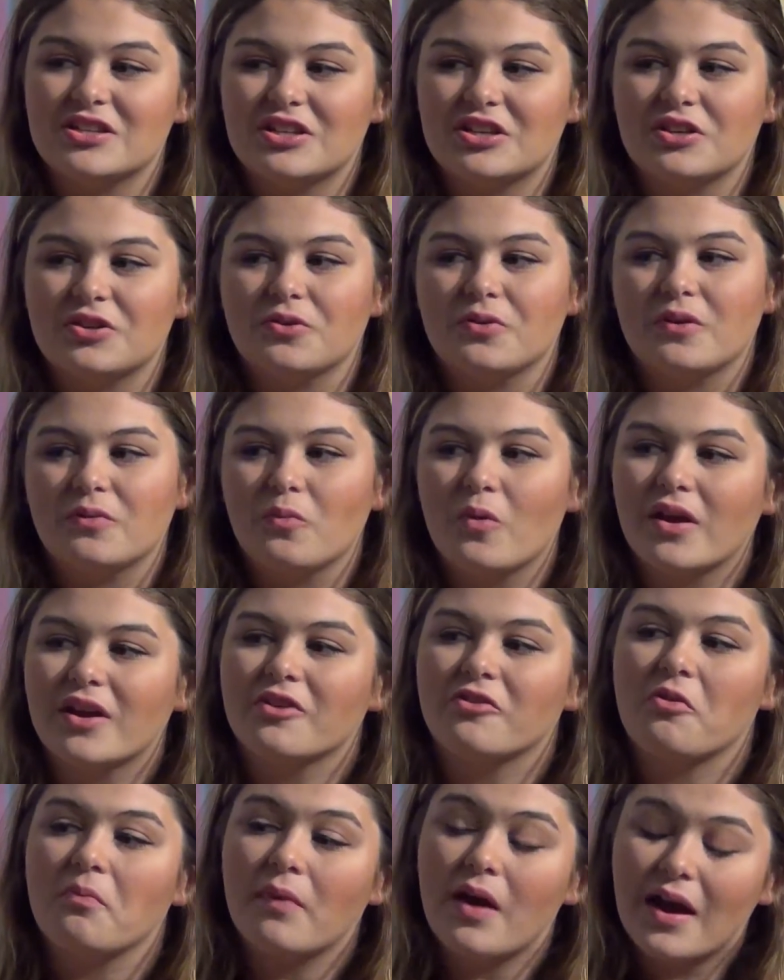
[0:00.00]
to you and what
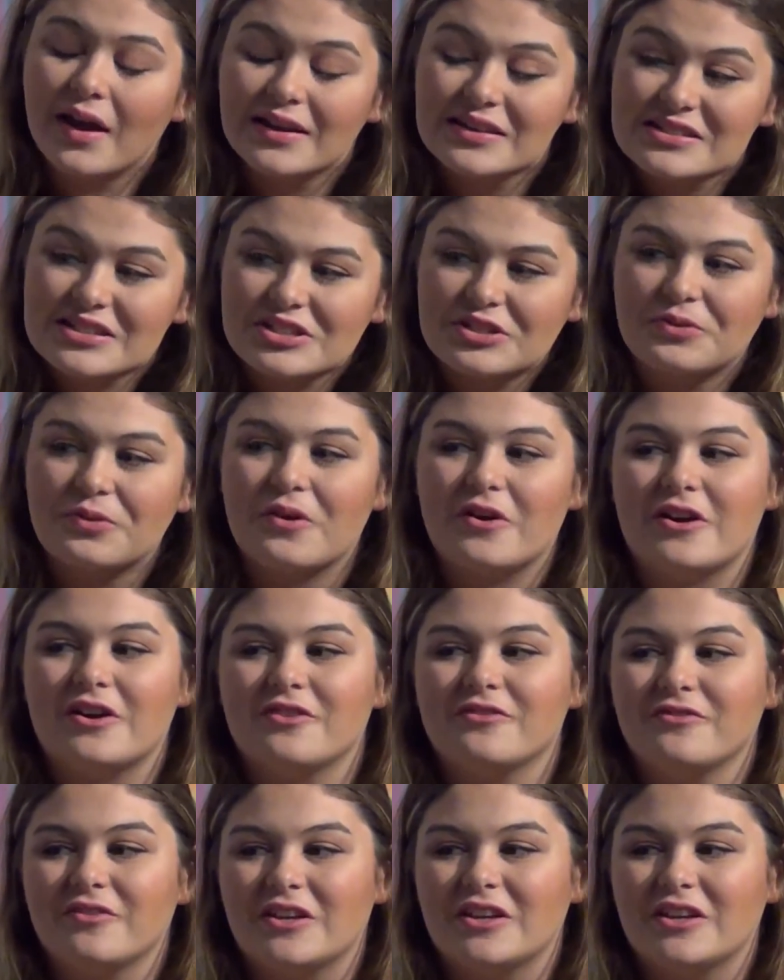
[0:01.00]
it reminds you of,